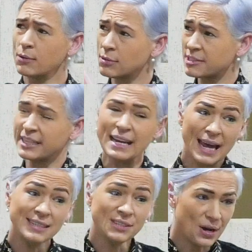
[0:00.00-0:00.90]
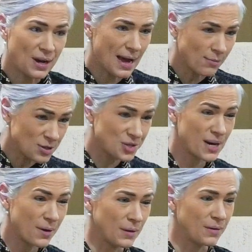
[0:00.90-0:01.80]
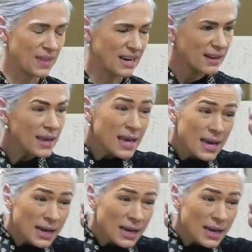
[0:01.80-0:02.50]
You will see later on, I will show you that